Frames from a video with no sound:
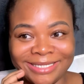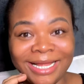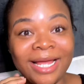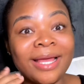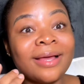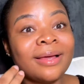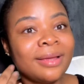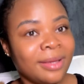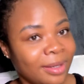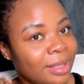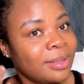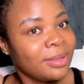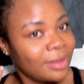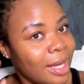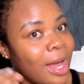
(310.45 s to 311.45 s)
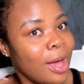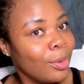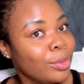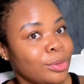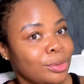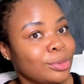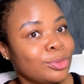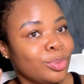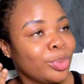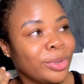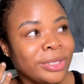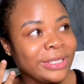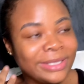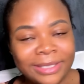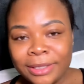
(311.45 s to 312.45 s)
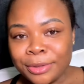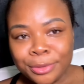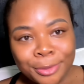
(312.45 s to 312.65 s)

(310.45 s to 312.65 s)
Like, I want to do ponytail,